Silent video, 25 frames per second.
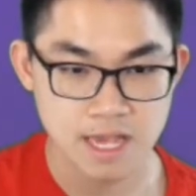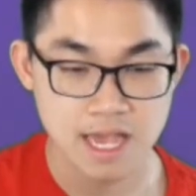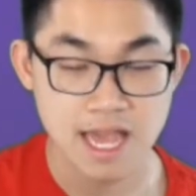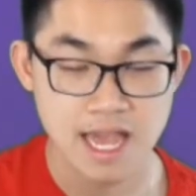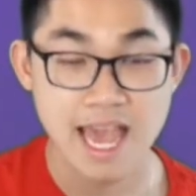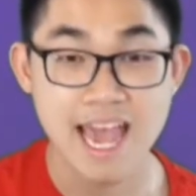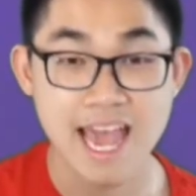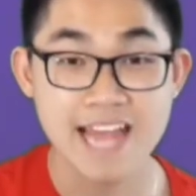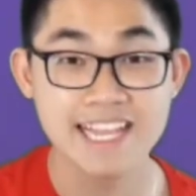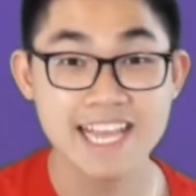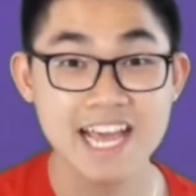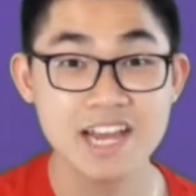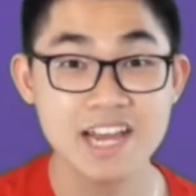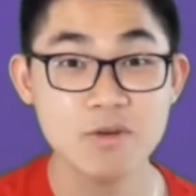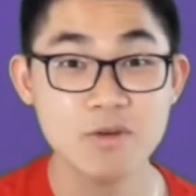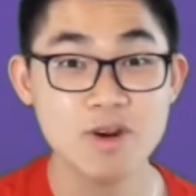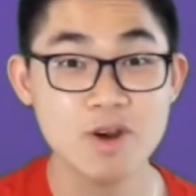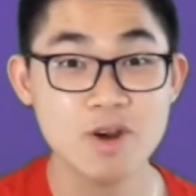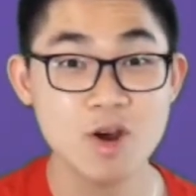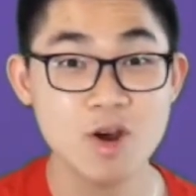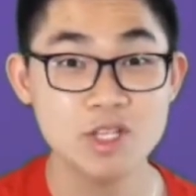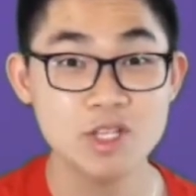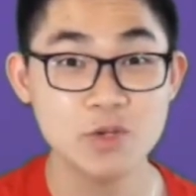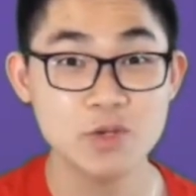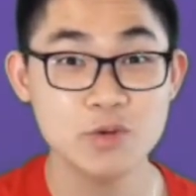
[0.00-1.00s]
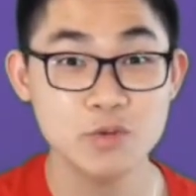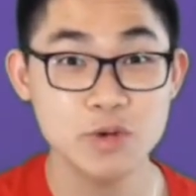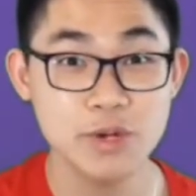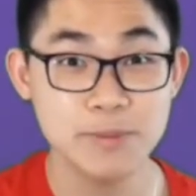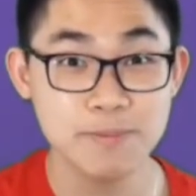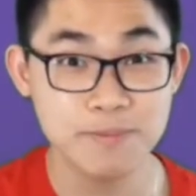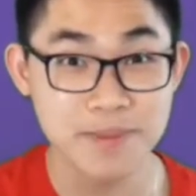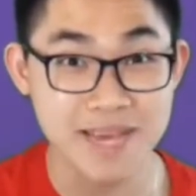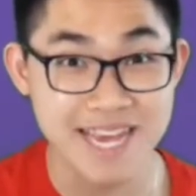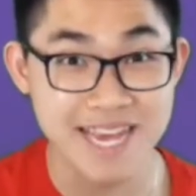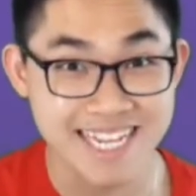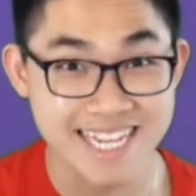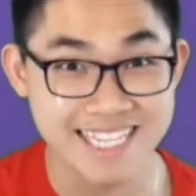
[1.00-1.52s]
And then we're going to
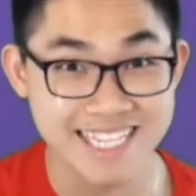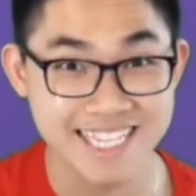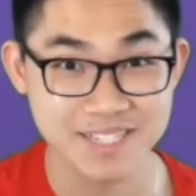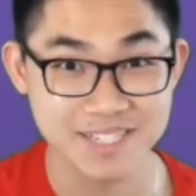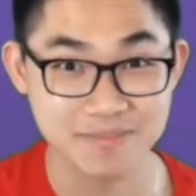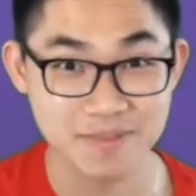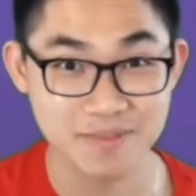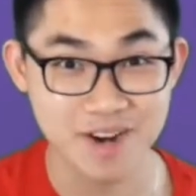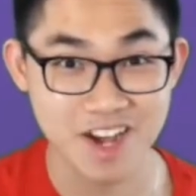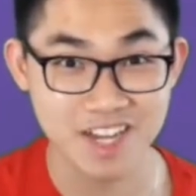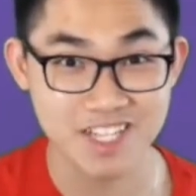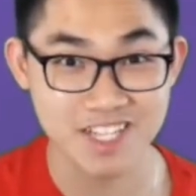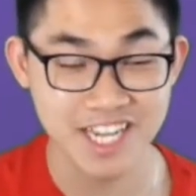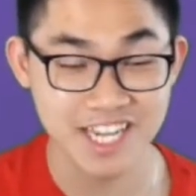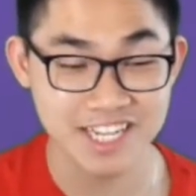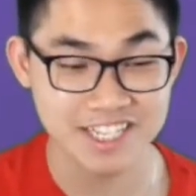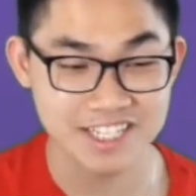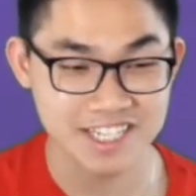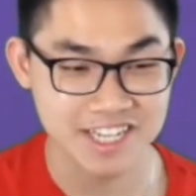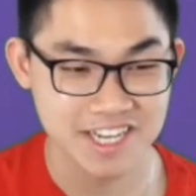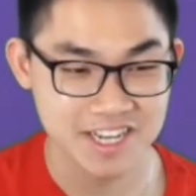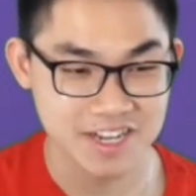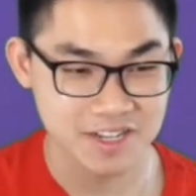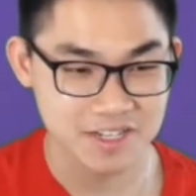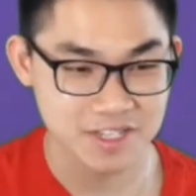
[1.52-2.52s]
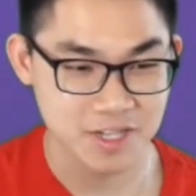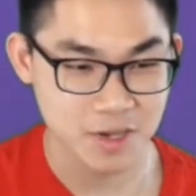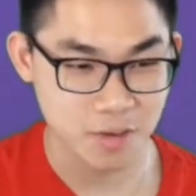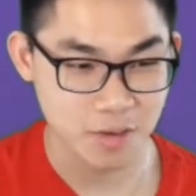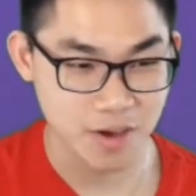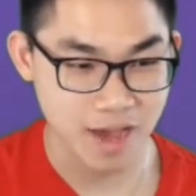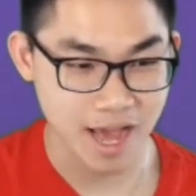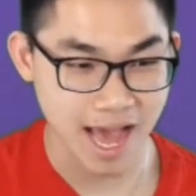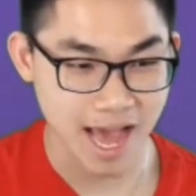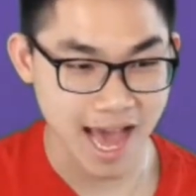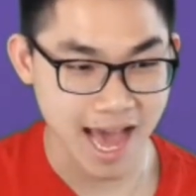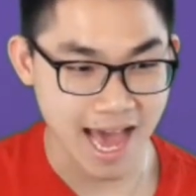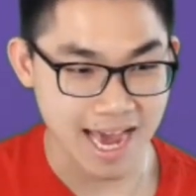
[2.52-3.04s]
repeat this process.
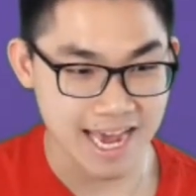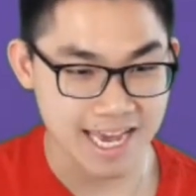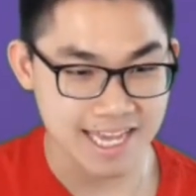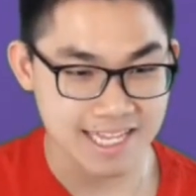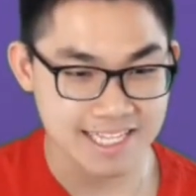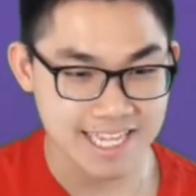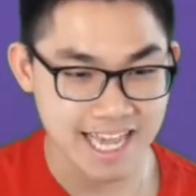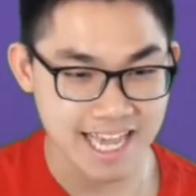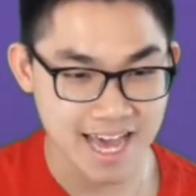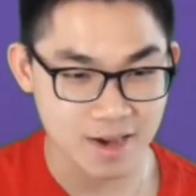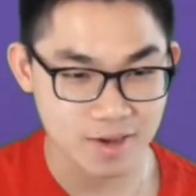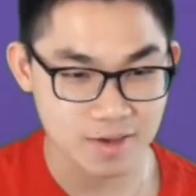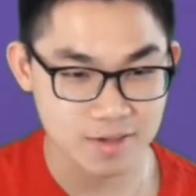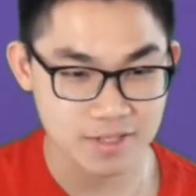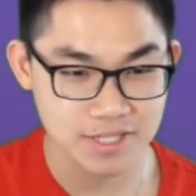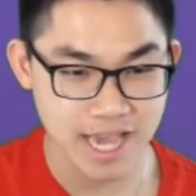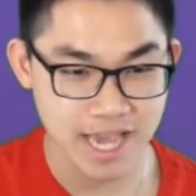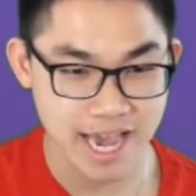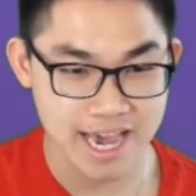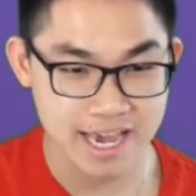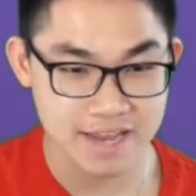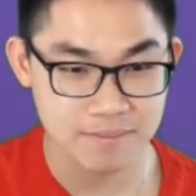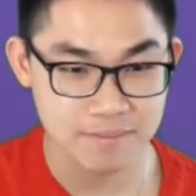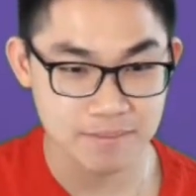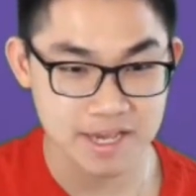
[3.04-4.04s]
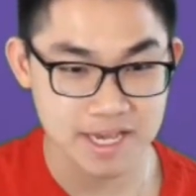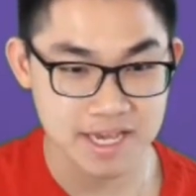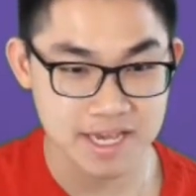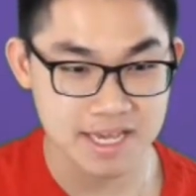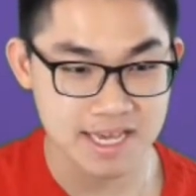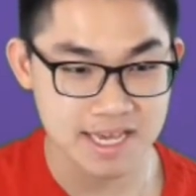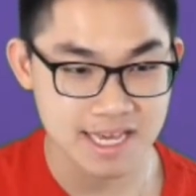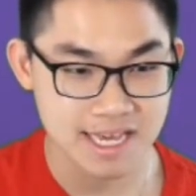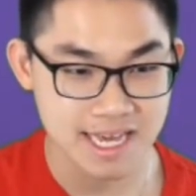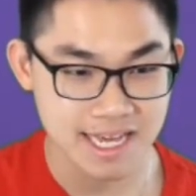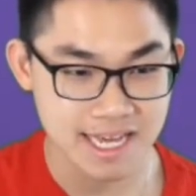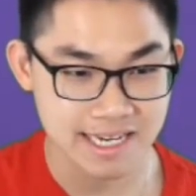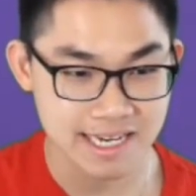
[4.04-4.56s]
So I tells A and
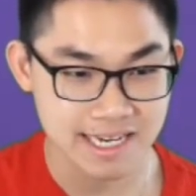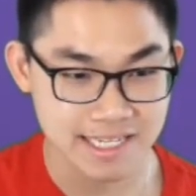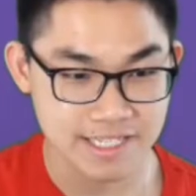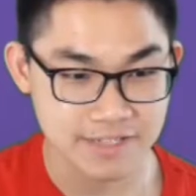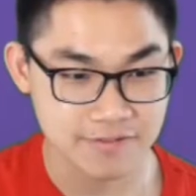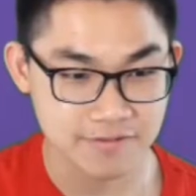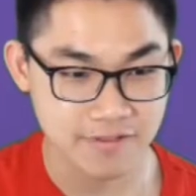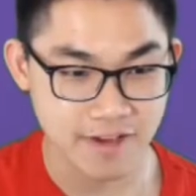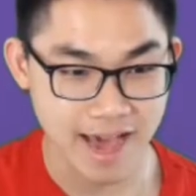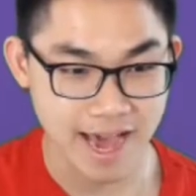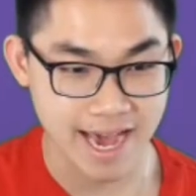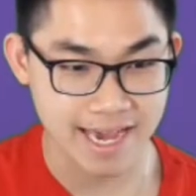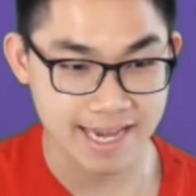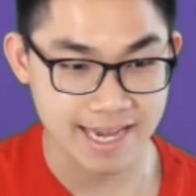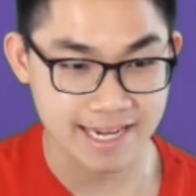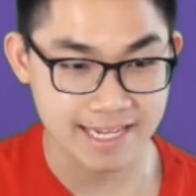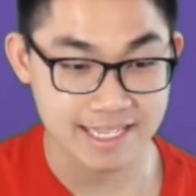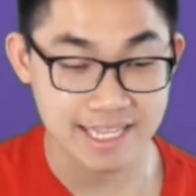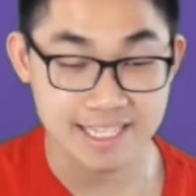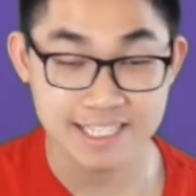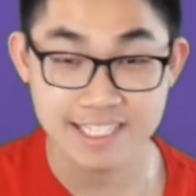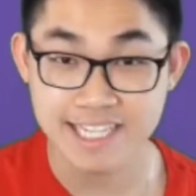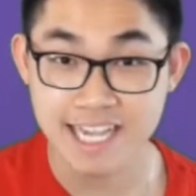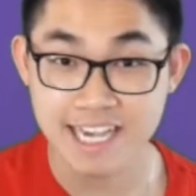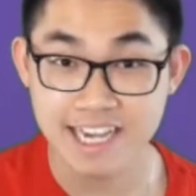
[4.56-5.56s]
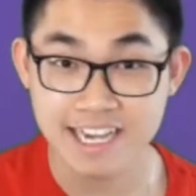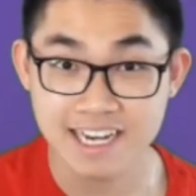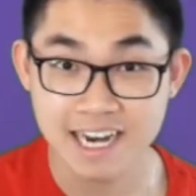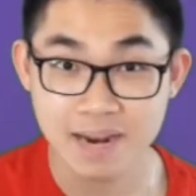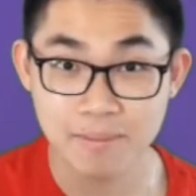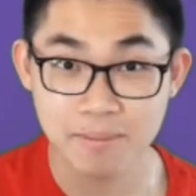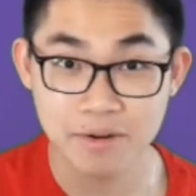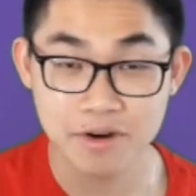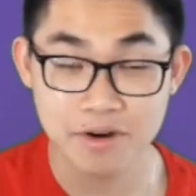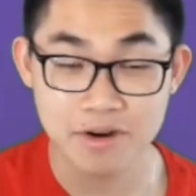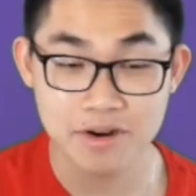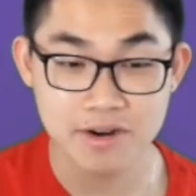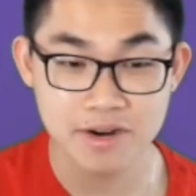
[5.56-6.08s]
B, let's find the second
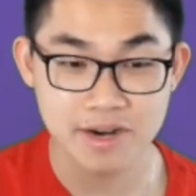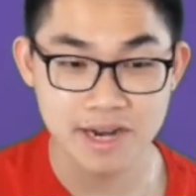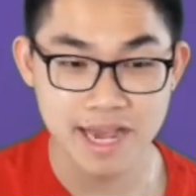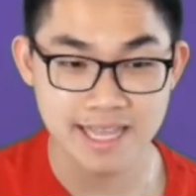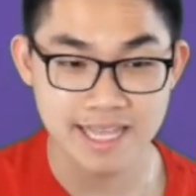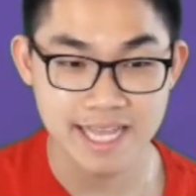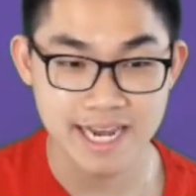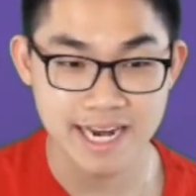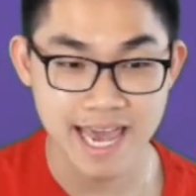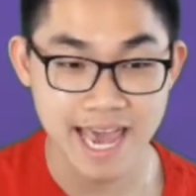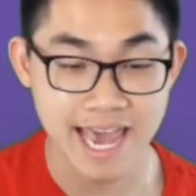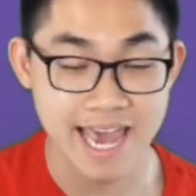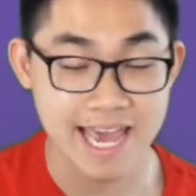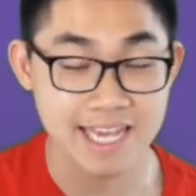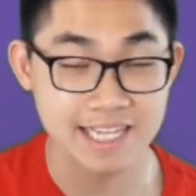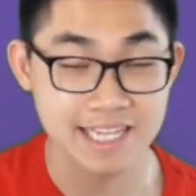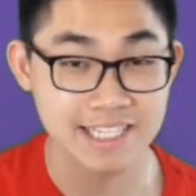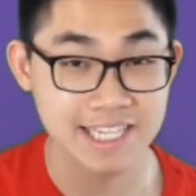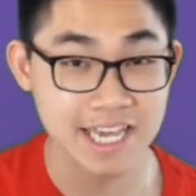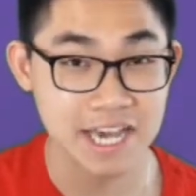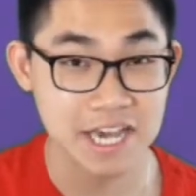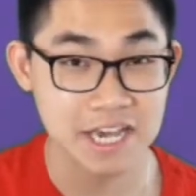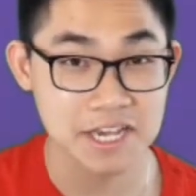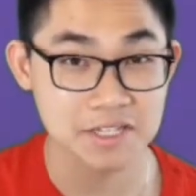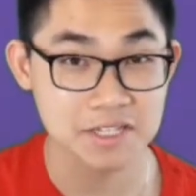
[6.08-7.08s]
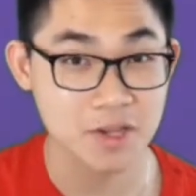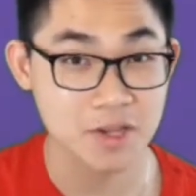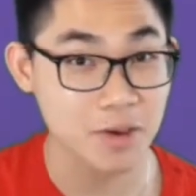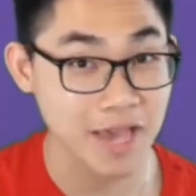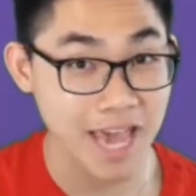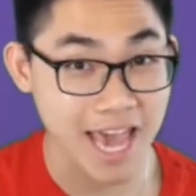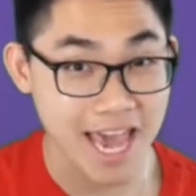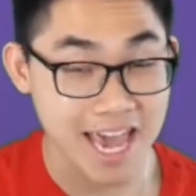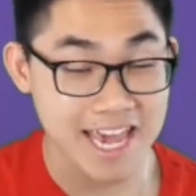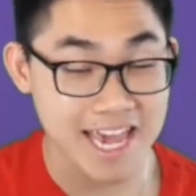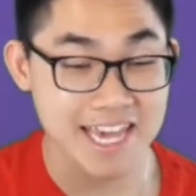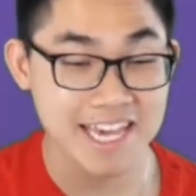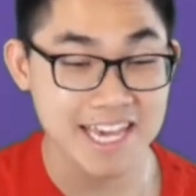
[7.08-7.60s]
number. And then A says,
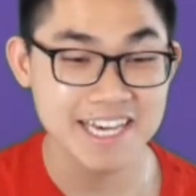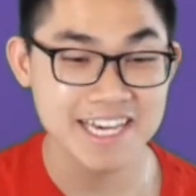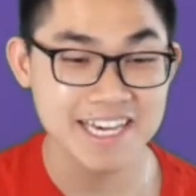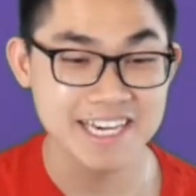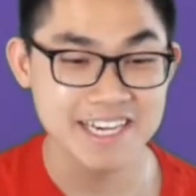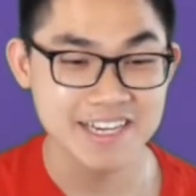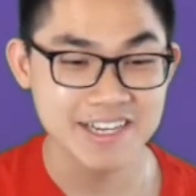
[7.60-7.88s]
okay.